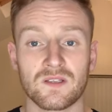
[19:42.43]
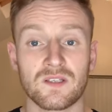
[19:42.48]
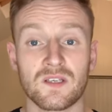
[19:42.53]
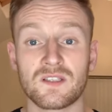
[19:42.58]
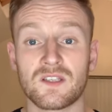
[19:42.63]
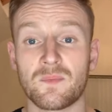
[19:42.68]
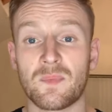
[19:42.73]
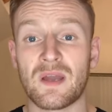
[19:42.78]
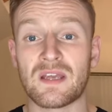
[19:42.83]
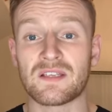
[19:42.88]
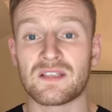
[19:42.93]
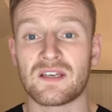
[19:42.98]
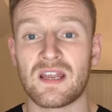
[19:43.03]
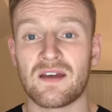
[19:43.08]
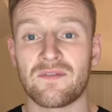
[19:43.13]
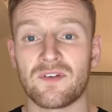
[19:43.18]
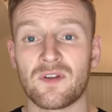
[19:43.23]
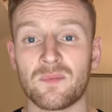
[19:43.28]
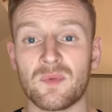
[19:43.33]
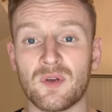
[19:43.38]
Does the patient
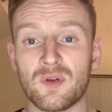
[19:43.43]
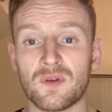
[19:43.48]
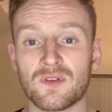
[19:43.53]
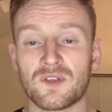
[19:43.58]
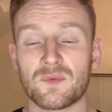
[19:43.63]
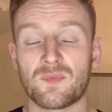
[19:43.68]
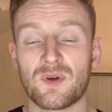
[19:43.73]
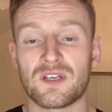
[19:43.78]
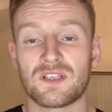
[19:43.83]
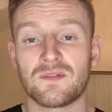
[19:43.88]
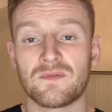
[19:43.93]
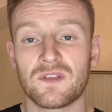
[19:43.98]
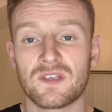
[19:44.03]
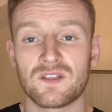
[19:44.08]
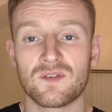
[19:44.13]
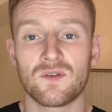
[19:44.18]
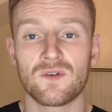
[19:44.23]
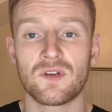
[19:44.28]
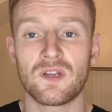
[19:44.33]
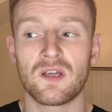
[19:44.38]
have an immunosuppressive
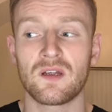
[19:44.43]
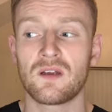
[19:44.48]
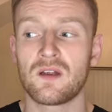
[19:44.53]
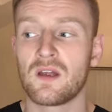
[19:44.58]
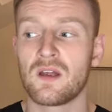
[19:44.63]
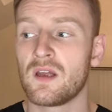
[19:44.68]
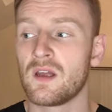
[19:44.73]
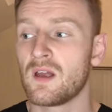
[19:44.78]
disorder?